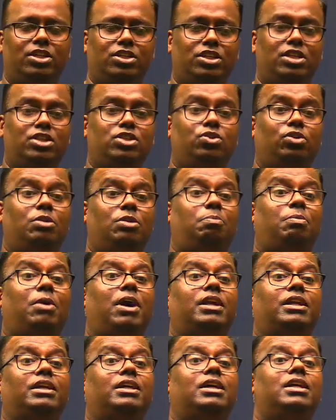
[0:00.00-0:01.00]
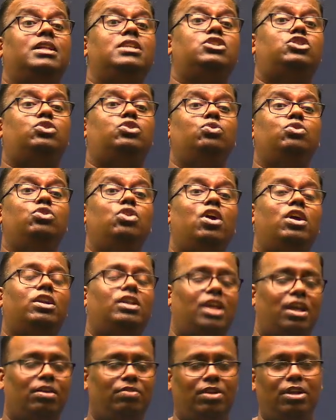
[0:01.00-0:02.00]
so the particles do not
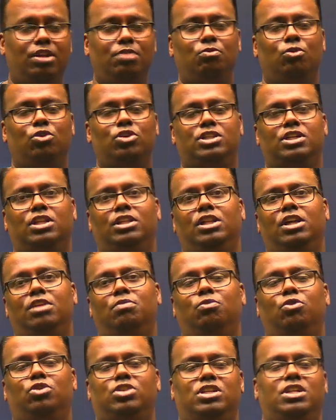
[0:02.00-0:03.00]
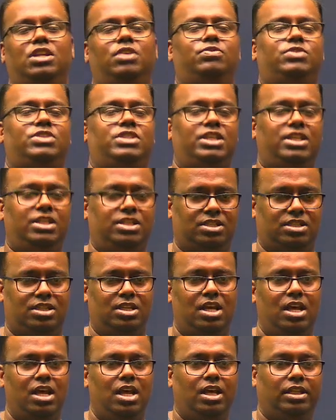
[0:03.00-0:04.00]
have any motion. Their motion have ceased.
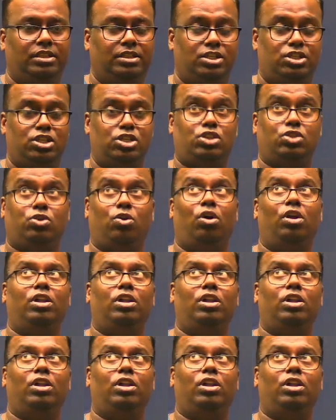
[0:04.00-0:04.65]
This is called